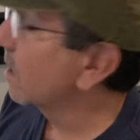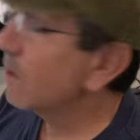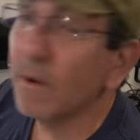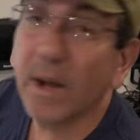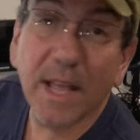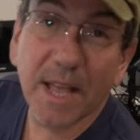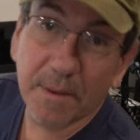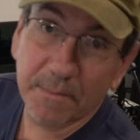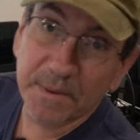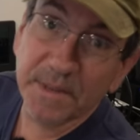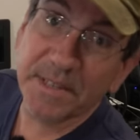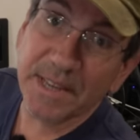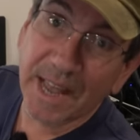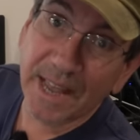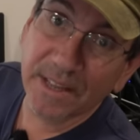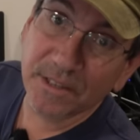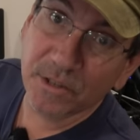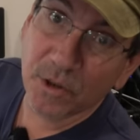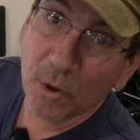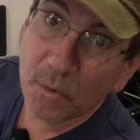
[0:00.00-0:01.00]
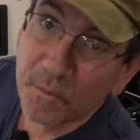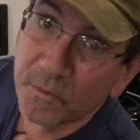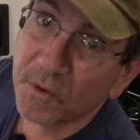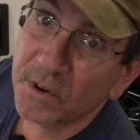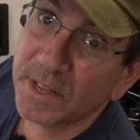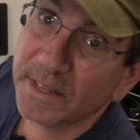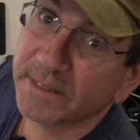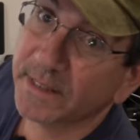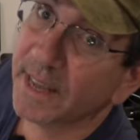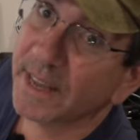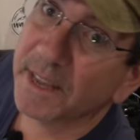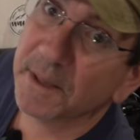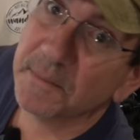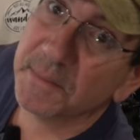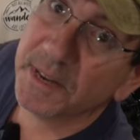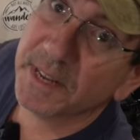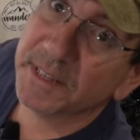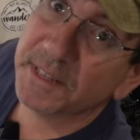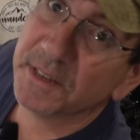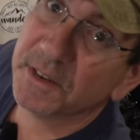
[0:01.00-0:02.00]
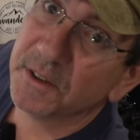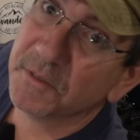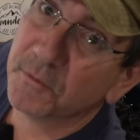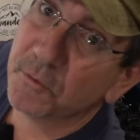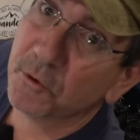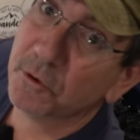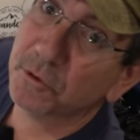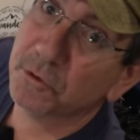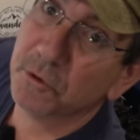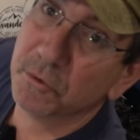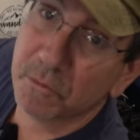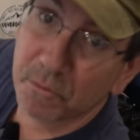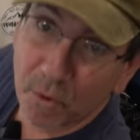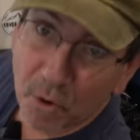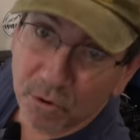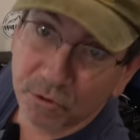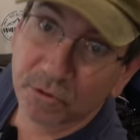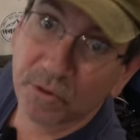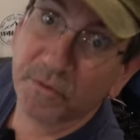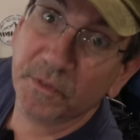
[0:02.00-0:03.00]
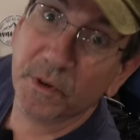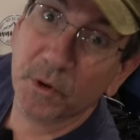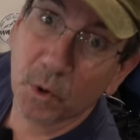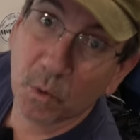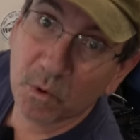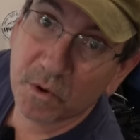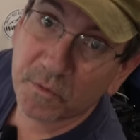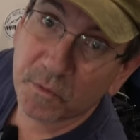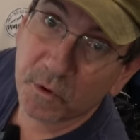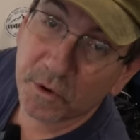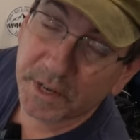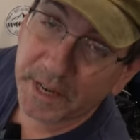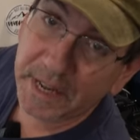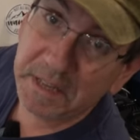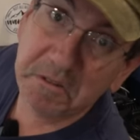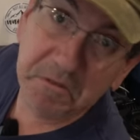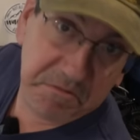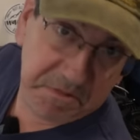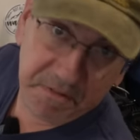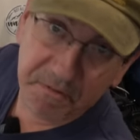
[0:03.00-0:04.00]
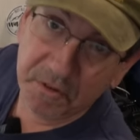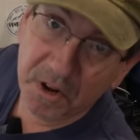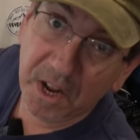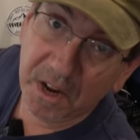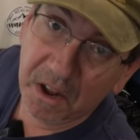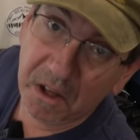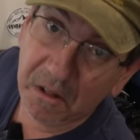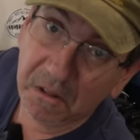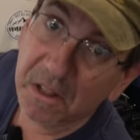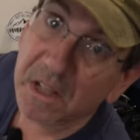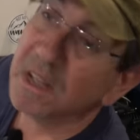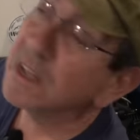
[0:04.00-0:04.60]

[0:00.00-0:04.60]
Well, yeah, besides hopefully taking Minitini 4 to most of the lower 48, if not all,